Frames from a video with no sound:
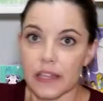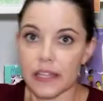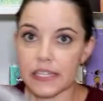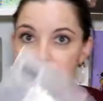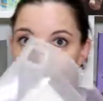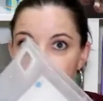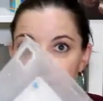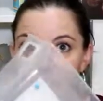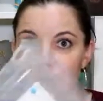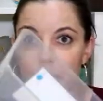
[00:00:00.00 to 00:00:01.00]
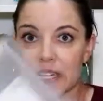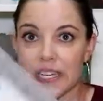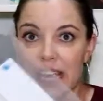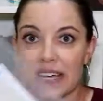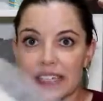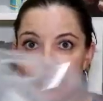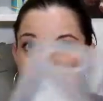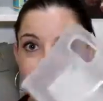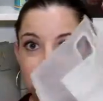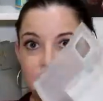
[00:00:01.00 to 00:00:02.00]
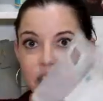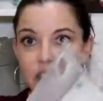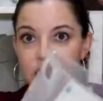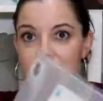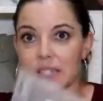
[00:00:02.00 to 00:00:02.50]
This large bin has a sister